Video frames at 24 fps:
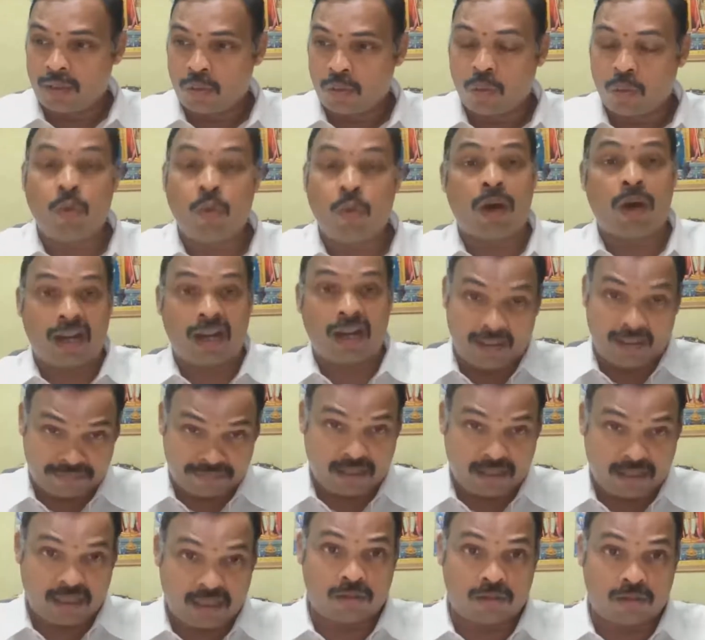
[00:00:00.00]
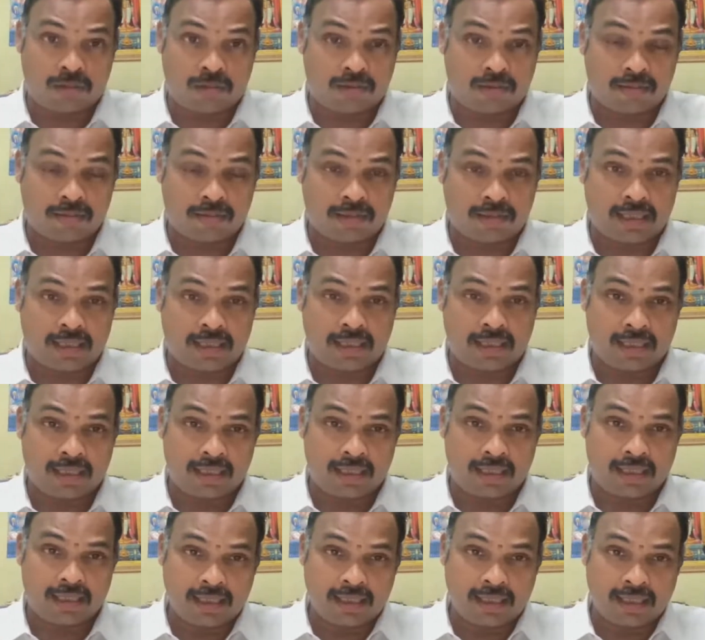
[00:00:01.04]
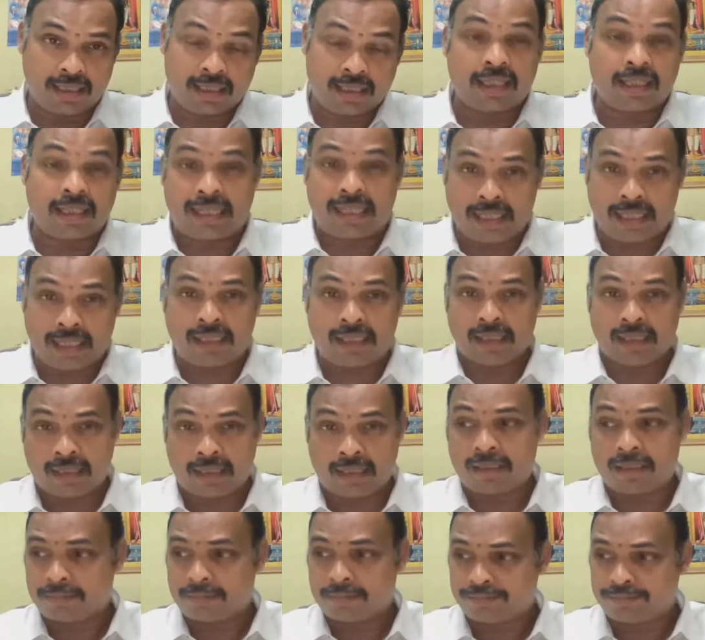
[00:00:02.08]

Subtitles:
Who are left out is the teachers.